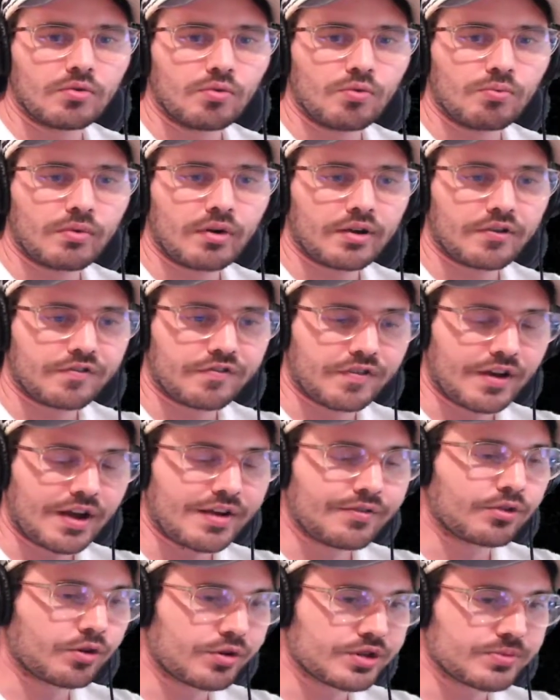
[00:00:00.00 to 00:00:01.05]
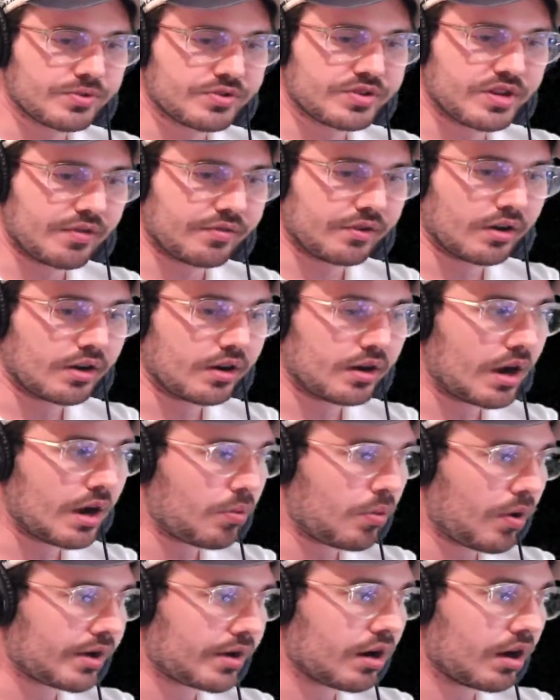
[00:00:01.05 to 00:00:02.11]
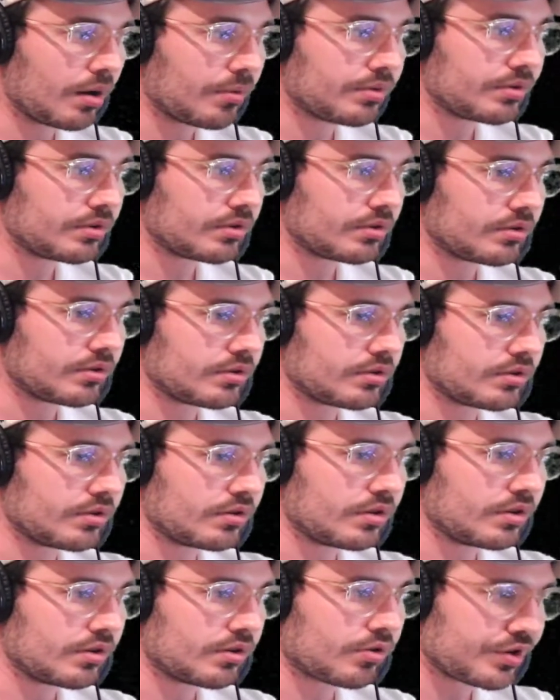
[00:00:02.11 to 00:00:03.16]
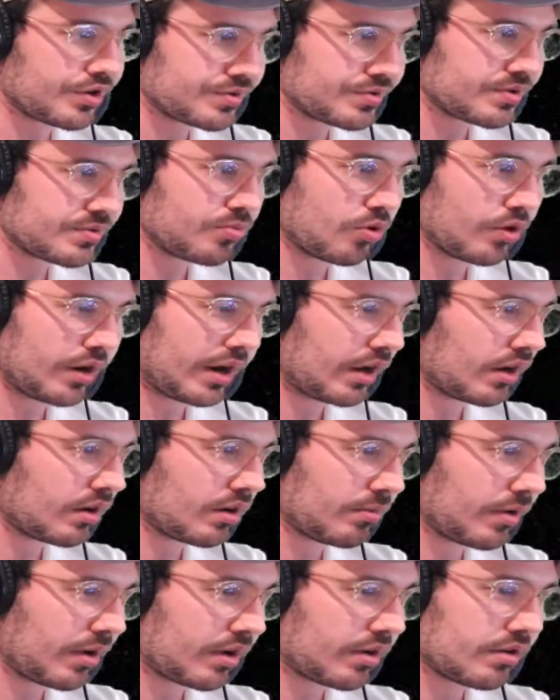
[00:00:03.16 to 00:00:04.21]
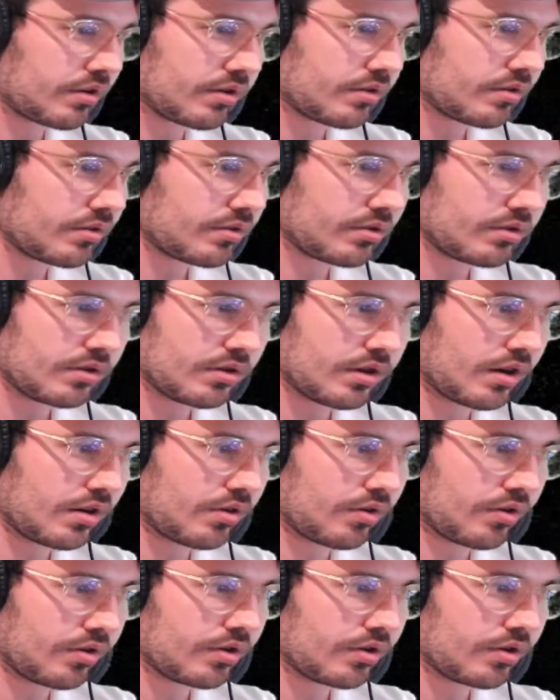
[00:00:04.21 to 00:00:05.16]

favorite Christmas ever, I wake up Christmas morning, I'm like, I don't know,